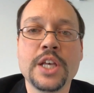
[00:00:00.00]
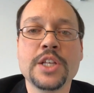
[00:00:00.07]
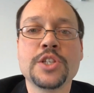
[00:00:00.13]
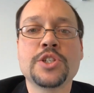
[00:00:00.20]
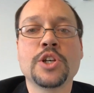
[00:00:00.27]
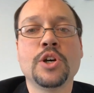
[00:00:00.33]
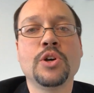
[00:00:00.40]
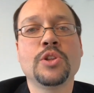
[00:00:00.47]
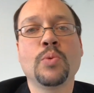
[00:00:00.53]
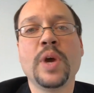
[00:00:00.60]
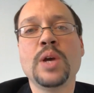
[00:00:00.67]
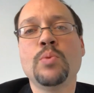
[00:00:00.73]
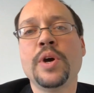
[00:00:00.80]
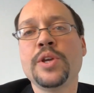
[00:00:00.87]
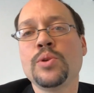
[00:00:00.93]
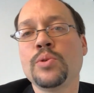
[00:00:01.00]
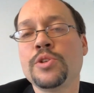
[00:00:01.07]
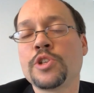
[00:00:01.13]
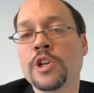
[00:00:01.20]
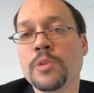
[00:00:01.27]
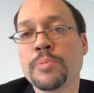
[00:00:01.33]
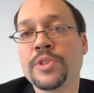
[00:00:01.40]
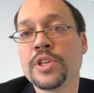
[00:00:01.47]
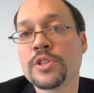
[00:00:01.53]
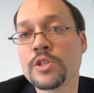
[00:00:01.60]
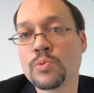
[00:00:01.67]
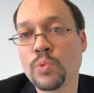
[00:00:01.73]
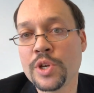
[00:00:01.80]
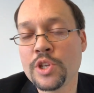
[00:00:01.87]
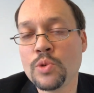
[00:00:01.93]
So the way I want you to interpret this is
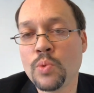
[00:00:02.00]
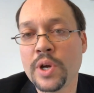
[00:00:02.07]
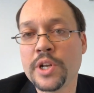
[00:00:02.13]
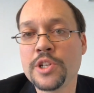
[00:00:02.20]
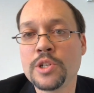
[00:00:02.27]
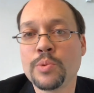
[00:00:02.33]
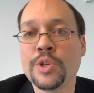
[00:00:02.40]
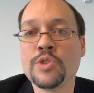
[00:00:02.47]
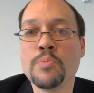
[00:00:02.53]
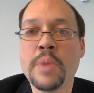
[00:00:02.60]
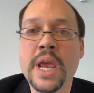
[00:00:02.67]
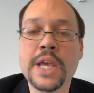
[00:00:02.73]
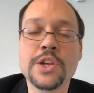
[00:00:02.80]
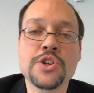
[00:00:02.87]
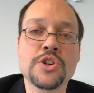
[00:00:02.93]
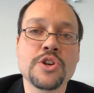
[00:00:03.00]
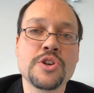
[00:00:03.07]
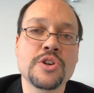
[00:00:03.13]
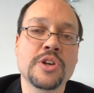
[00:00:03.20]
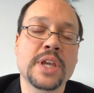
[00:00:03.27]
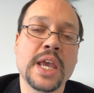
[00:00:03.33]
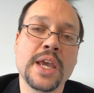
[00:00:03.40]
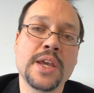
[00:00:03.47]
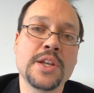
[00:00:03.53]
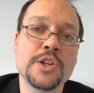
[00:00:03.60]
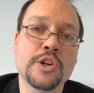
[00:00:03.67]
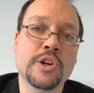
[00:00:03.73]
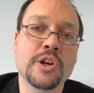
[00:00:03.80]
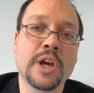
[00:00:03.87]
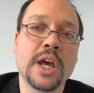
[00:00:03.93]
what you want to do is make sure you're getting
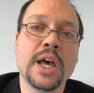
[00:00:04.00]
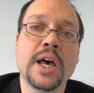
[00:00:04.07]
your